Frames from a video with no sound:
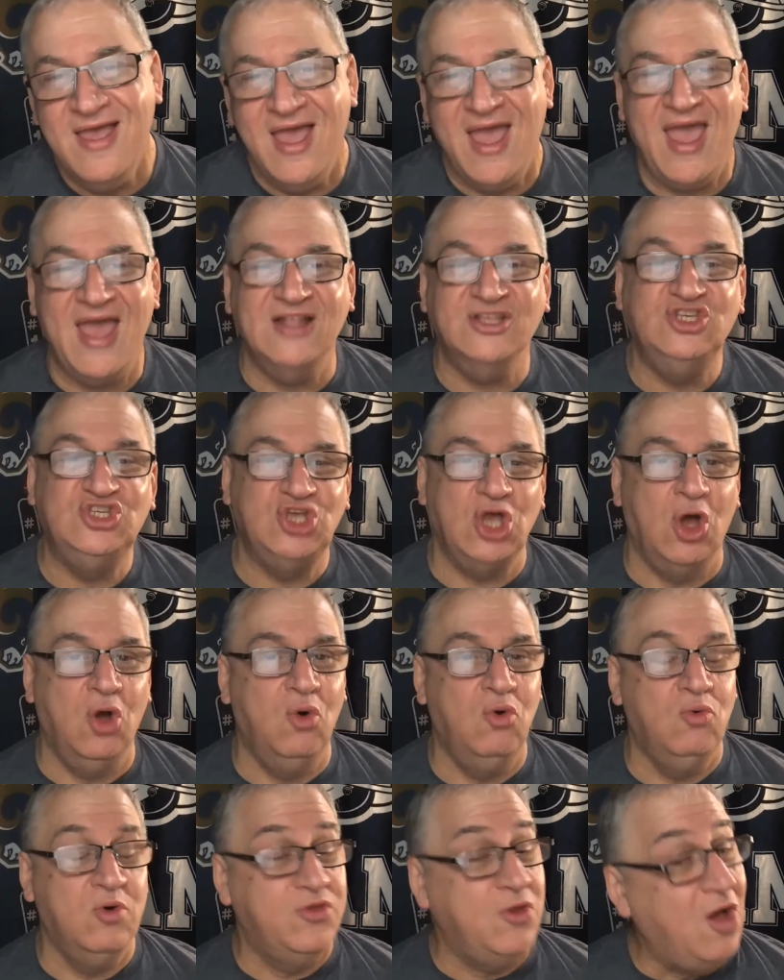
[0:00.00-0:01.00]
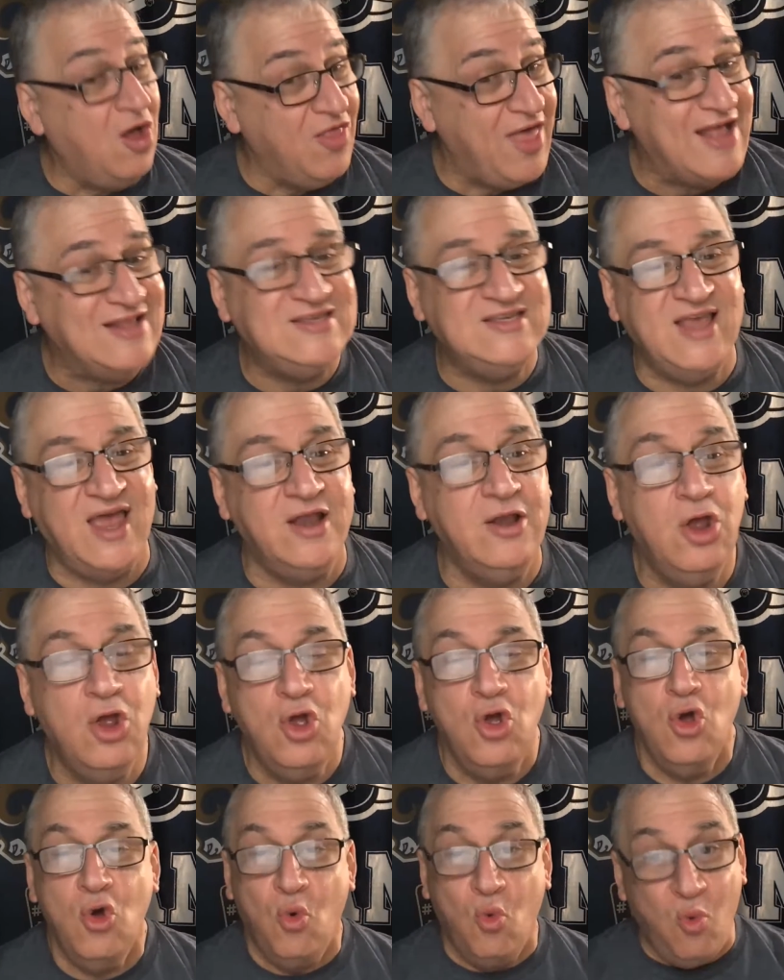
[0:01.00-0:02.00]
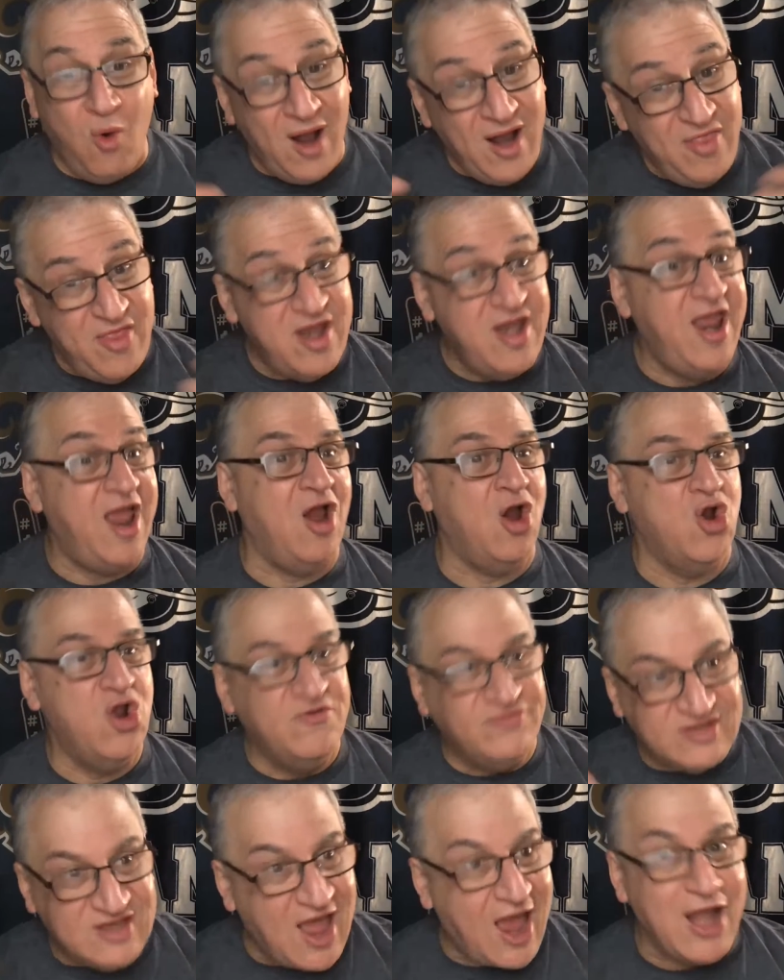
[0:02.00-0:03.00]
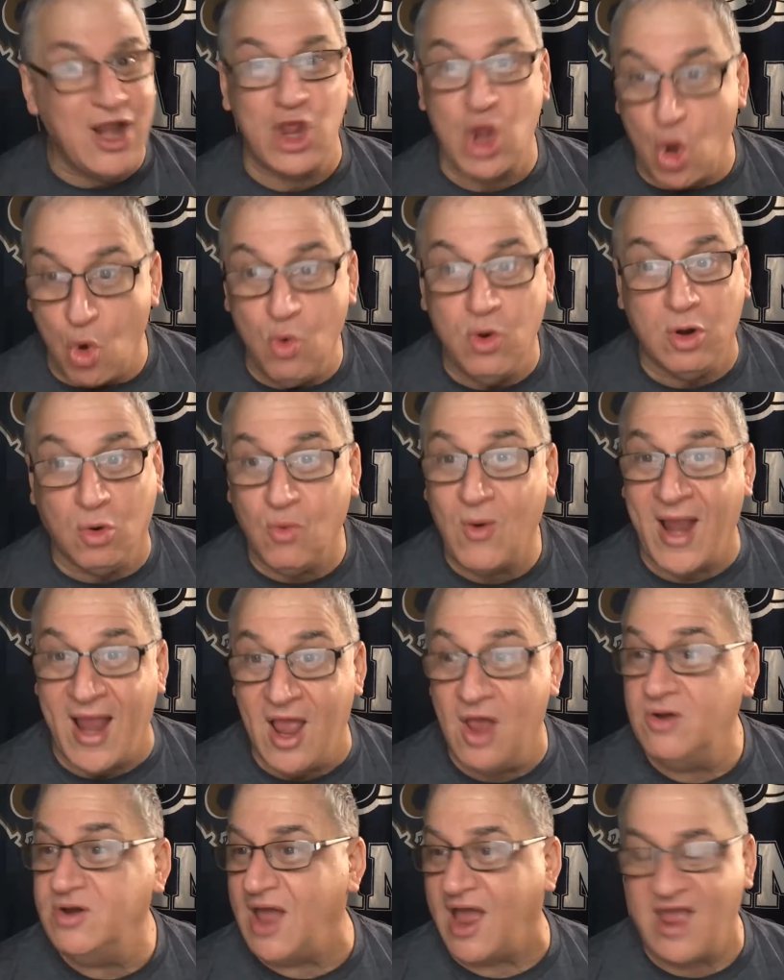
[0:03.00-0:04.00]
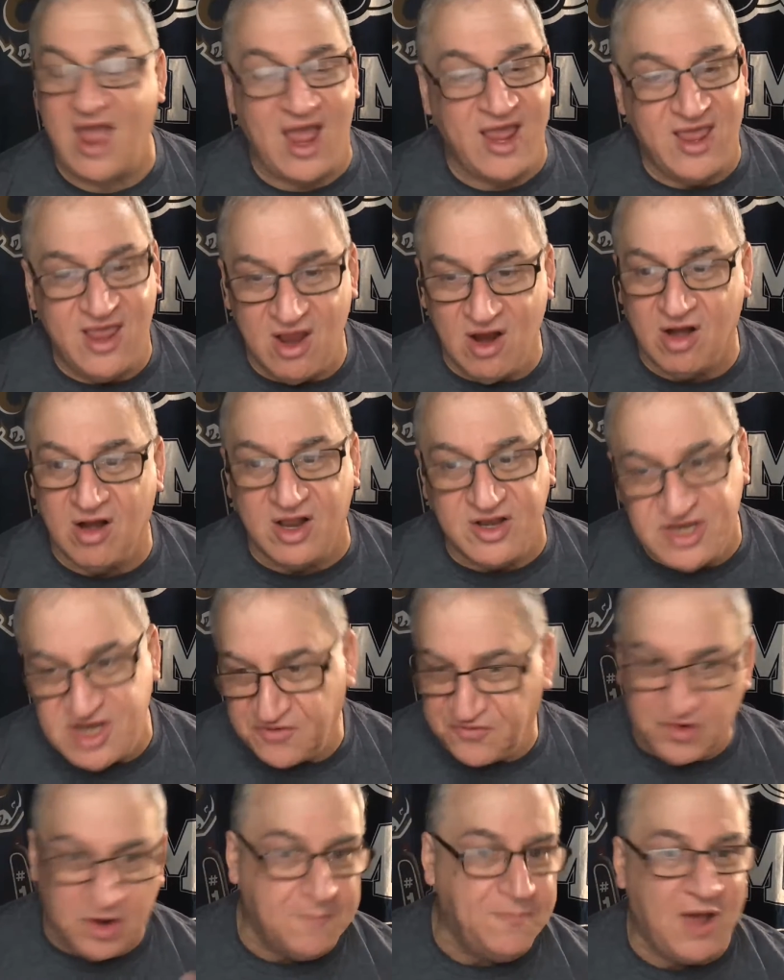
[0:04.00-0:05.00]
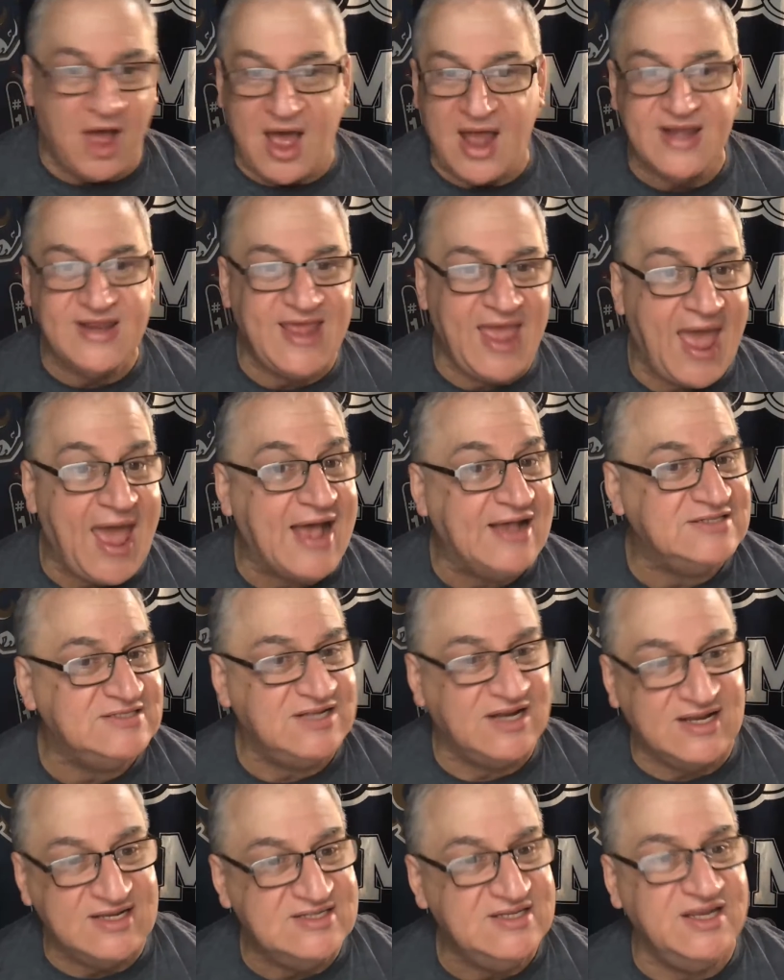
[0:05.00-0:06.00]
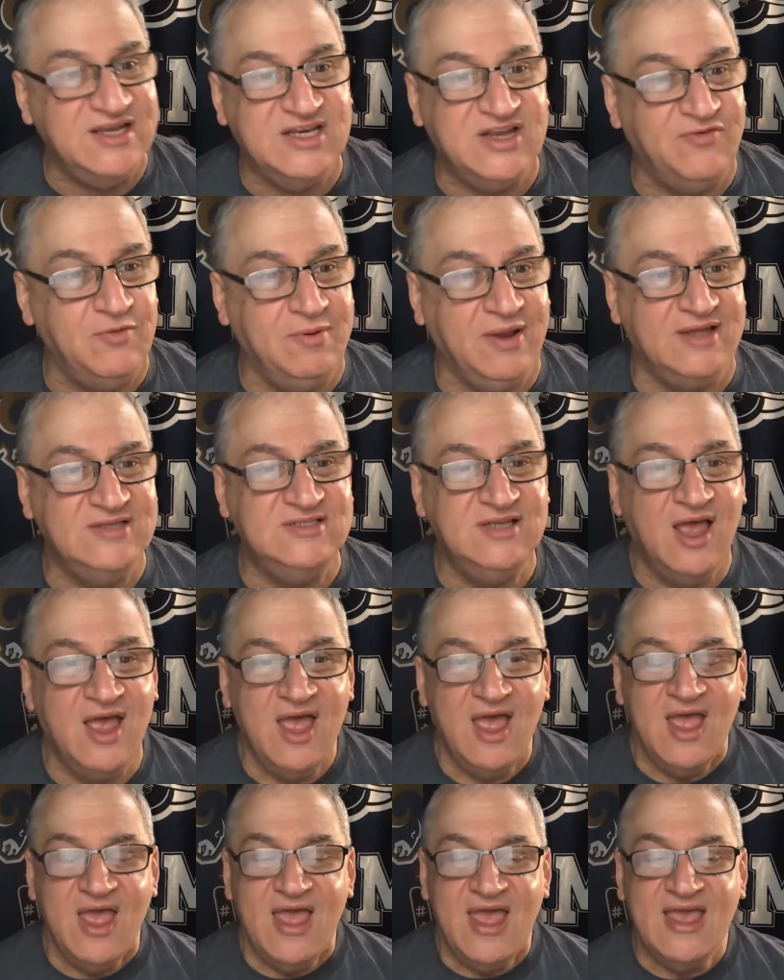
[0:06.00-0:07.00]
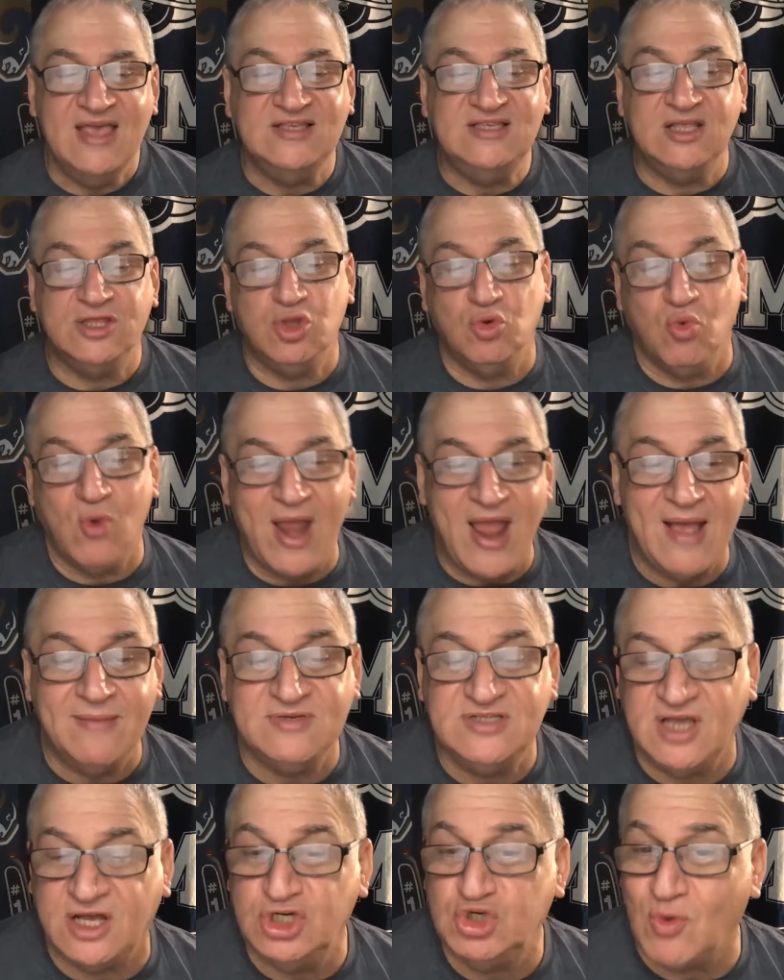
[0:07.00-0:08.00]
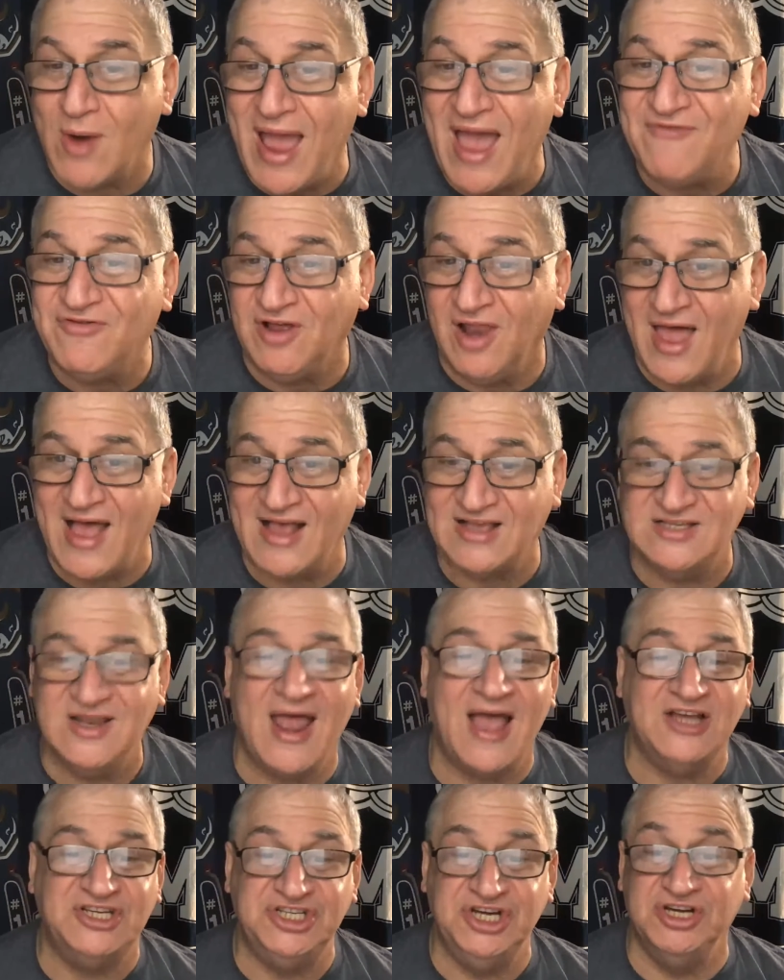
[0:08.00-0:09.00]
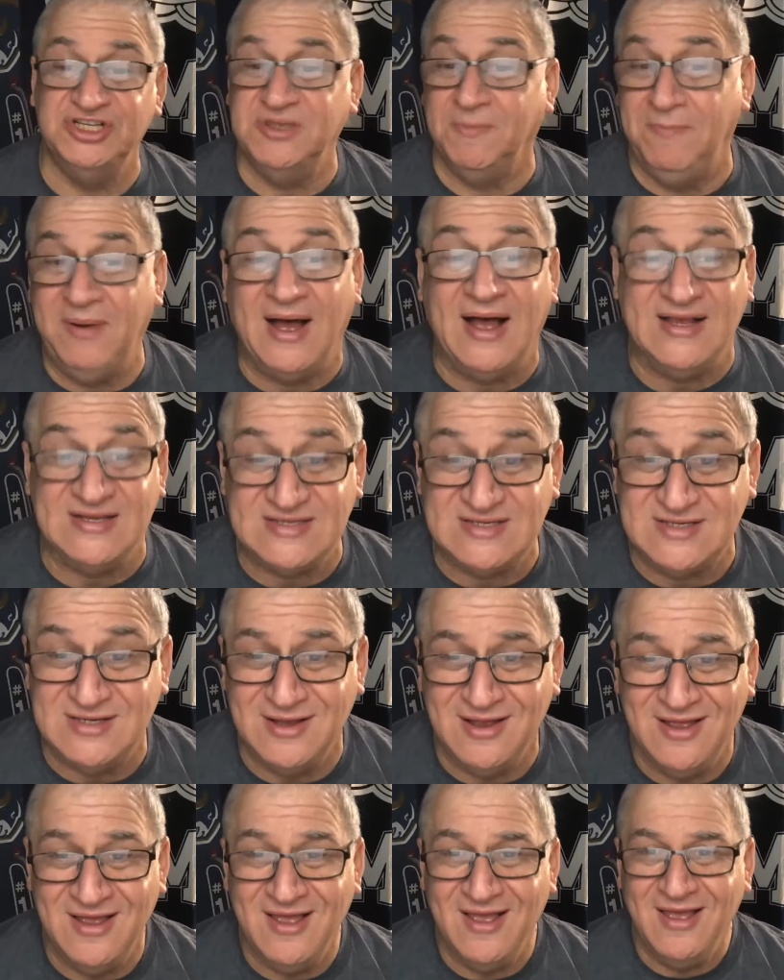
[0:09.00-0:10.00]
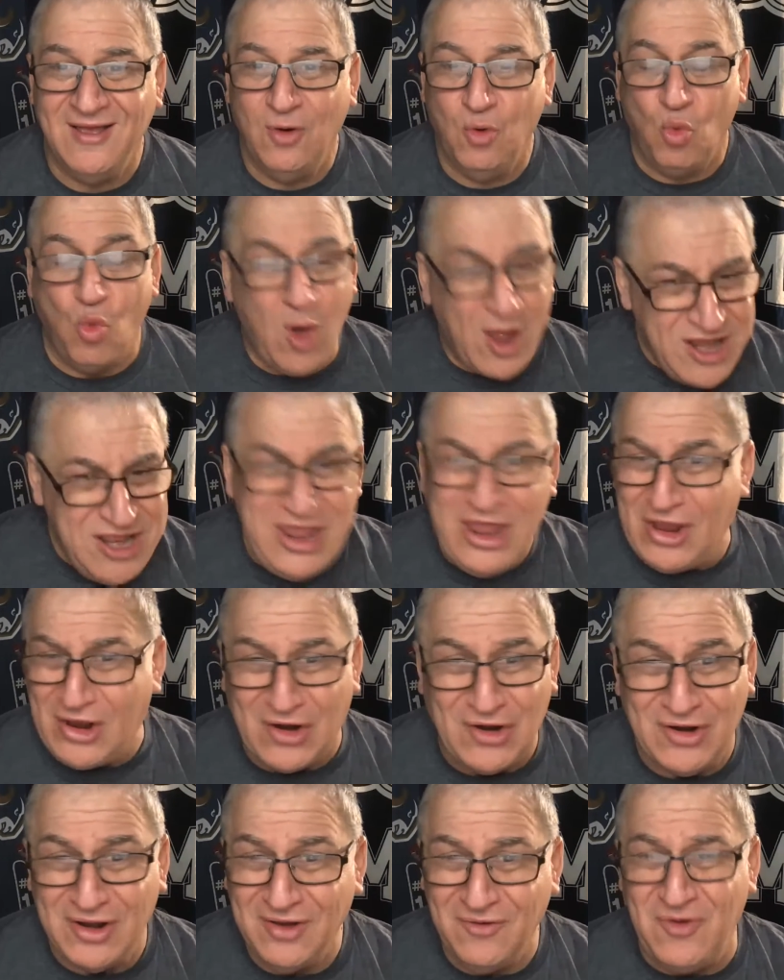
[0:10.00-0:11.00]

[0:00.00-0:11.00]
And so with all that said, one of the narratives kind of going around, I hear it on different podcasts and I see it in different places, is that the Rams draft class last year is a bust. 1 year.